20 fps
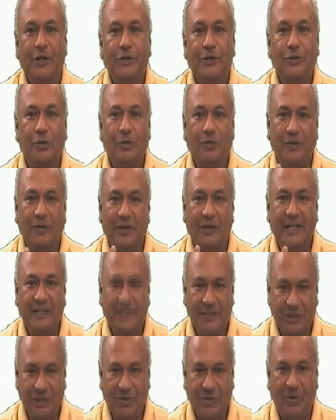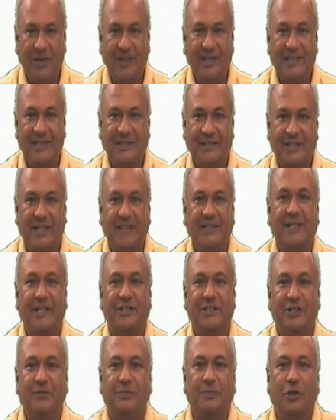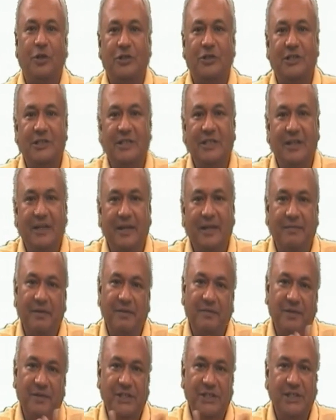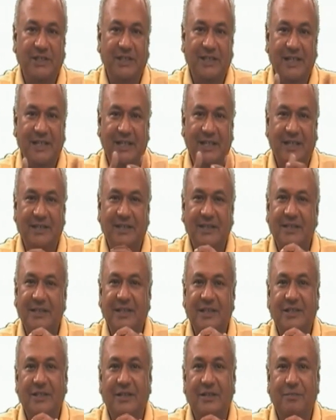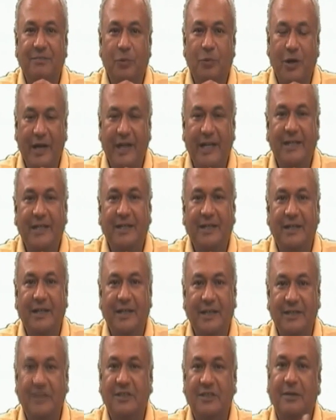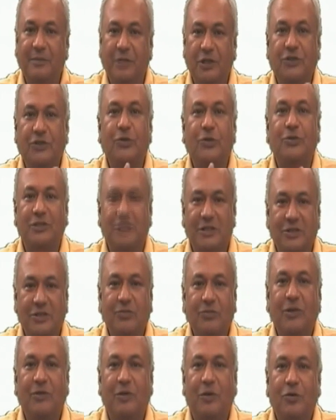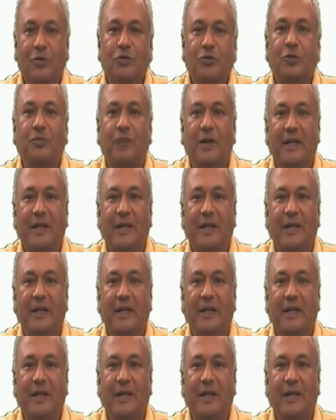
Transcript: So it is called as transaction processing level, which is data generation point. In some resources you will also